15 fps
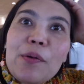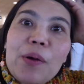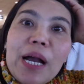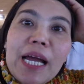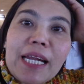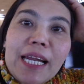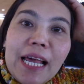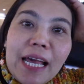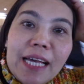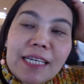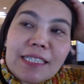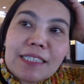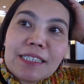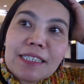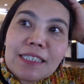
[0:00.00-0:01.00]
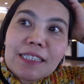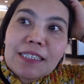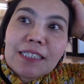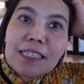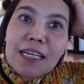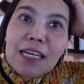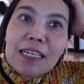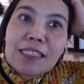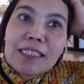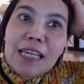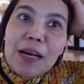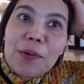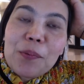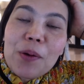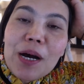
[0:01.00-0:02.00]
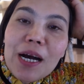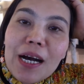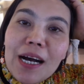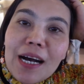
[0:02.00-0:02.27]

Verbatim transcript: to to be